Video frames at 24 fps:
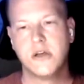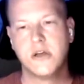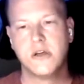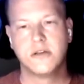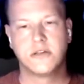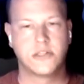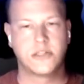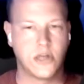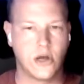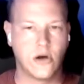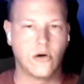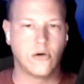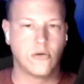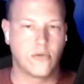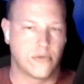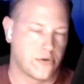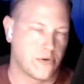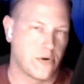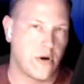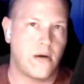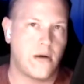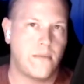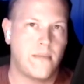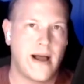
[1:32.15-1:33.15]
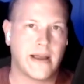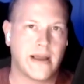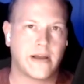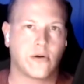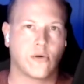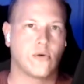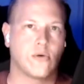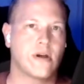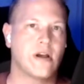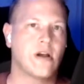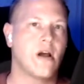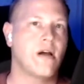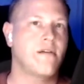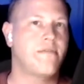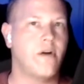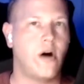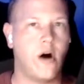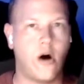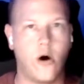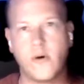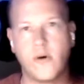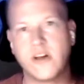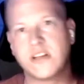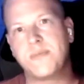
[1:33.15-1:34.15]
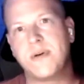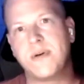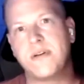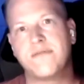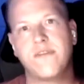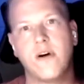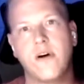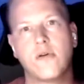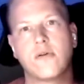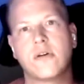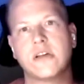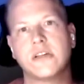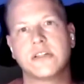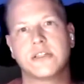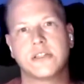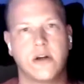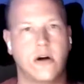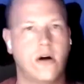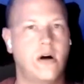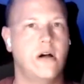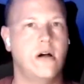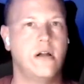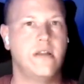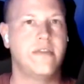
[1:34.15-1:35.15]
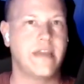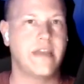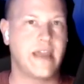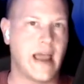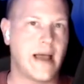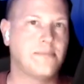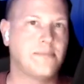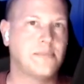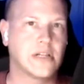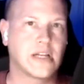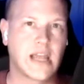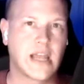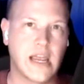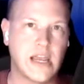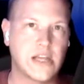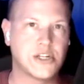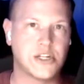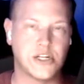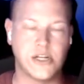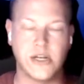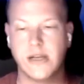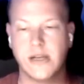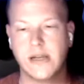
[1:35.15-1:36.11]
So throughout my career, I've always been focused on the application.